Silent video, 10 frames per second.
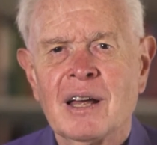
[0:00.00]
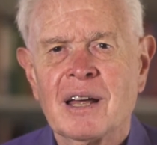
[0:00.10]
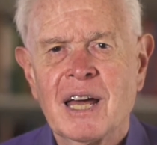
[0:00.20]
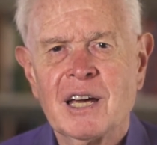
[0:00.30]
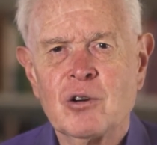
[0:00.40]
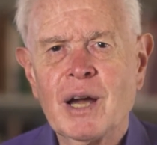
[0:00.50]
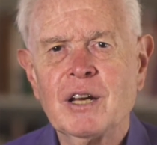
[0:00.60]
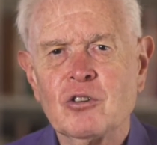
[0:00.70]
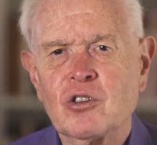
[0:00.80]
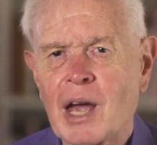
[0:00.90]
A great
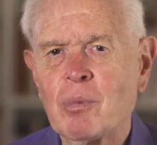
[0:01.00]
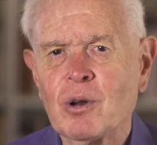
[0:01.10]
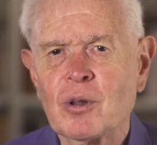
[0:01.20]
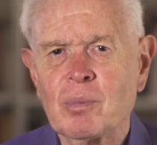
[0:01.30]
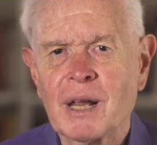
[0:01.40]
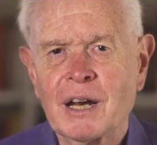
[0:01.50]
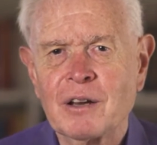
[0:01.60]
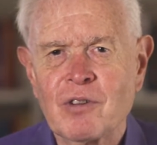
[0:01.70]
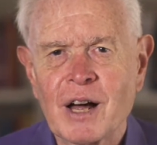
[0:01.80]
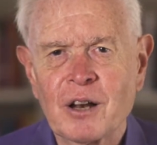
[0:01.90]
example of the planning
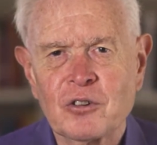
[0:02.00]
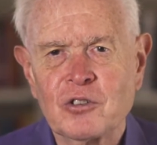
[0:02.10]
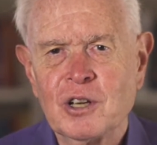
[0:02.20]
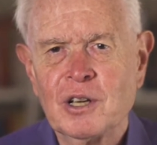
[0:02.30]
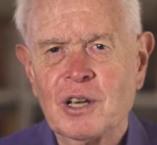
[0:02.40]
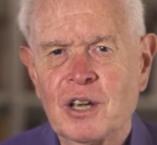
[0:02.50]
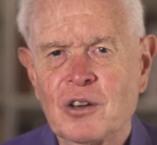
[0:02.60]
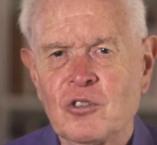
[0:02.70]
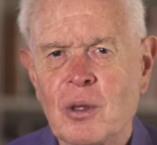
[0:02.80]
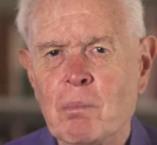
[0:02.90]
fallacy
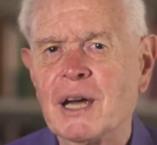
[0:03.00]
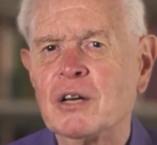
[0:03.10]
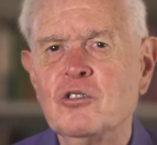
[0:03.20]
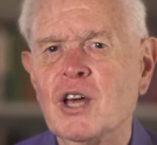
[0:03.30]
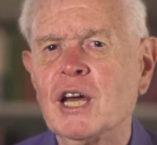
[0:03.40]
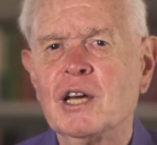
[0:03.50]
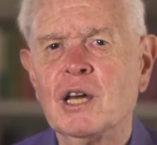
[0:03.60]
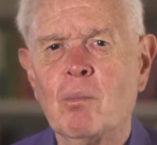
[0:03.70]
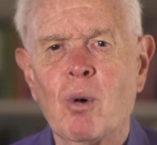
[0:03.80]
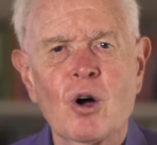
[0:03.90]
is the Big Dig
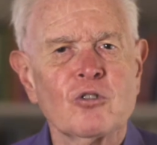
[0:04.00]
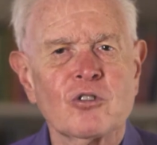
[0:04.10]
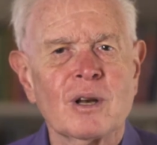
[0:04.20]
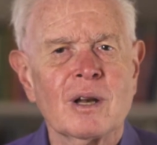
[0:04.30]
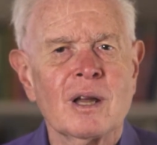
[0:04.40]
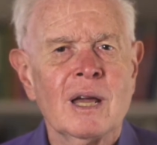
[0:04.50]
in Boston,